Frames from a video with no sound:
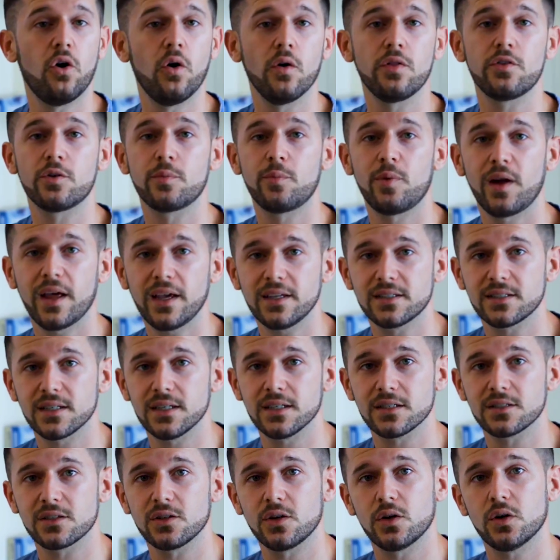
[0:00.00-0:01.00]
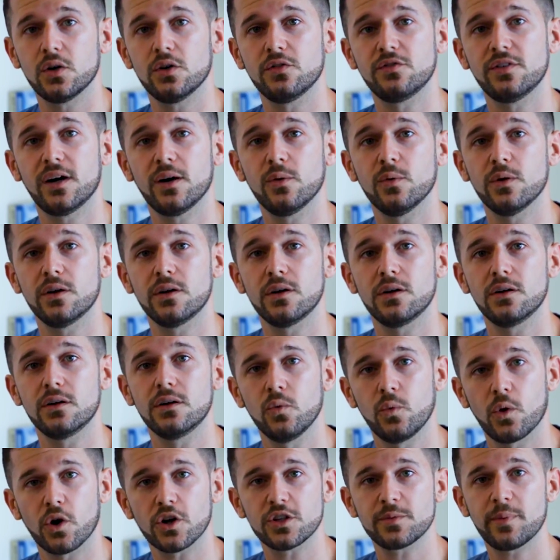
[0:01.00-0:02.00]
other places of our
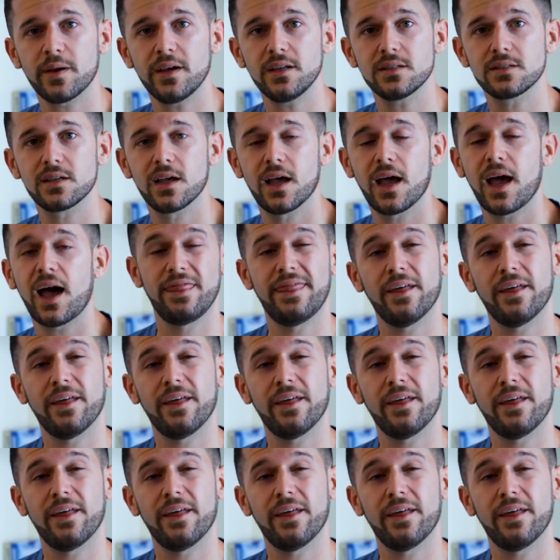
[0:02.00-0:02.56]
workspace,